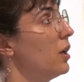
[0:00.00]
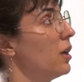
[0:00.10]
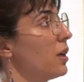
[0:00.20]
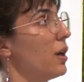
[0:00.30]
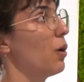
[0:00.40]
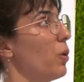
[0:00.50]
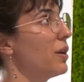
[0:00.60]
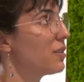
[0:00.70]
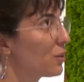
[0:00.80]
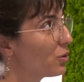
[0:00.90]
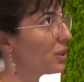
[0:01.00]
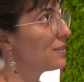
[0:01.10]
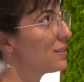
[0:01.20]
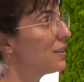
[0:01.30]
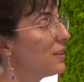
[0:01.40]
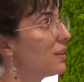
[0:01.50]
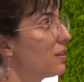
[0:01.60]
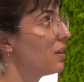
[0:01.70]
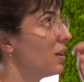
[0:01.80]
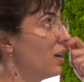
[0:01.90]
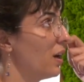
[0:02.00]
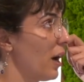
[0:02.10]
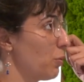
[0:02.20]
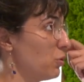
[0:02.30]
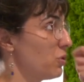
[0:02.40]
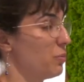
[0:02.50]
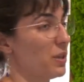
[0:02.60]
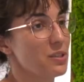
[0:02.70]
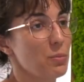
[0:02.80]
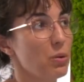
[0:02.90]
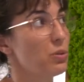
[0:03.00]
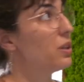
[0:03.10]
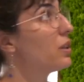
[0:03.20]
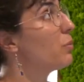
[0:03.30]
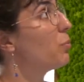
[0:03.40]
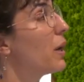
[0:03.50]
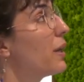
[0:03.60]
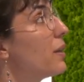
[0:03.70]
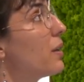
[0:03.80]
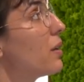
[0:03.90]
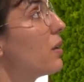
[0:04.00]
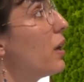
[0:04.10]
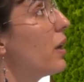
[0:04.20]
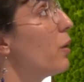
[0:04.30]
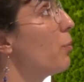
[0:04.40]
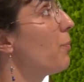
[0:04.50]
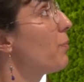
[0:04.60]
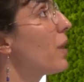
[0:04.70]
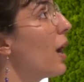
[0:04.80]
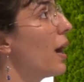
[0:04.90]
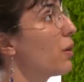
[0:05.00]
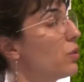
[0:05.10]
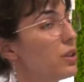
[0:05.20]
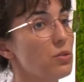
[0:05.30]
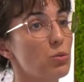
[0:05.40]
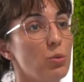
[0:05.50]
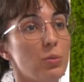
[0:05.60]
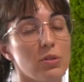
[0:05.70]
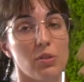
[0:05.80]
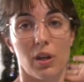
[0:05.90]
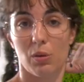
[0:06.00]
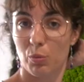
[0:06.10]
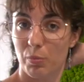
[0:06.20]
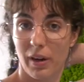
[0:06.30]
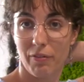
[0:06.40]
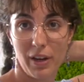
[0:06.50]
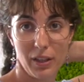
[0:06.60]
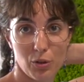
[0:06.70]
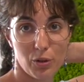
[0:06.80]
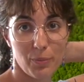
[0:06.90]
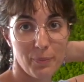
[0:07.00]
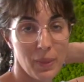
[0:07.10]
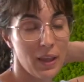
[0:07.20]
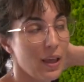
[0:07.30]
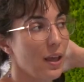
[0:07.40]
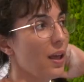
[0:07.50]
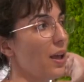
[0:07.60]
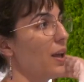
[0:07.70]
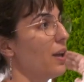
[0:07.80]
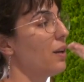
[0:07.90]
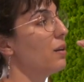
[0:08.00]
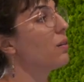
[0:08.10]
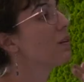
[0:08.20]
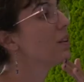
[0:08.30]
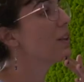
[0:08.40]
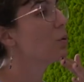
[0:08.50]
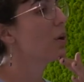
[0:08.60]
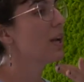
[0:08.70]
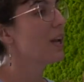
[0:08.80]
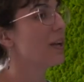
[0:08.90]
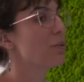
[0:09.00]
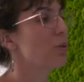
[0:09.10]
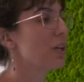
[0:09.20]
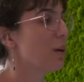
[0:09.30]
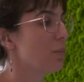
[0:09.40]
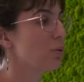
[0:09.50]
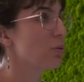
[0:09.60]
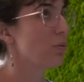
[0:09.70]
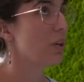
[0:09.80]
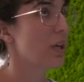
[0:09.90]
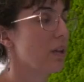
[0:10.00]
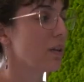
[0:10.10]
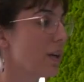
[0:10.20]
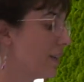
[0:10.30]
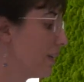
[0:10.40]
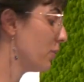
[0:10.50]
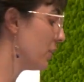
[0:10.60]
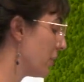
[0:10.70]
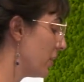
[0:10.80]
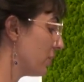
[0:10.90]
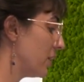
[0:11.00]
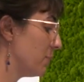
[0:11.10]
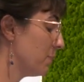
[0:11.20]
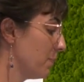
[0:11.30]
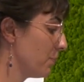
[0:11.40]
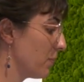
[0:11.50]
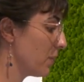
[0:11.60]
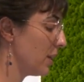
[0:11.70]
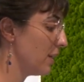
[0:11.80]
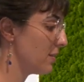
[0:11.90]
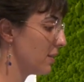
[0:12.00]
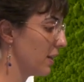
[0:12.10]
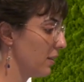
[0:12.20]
Now, what is a condensed setting? I won't say much about it, but a condensed group is not a group, but a functor. And the way I like to think about category theory is that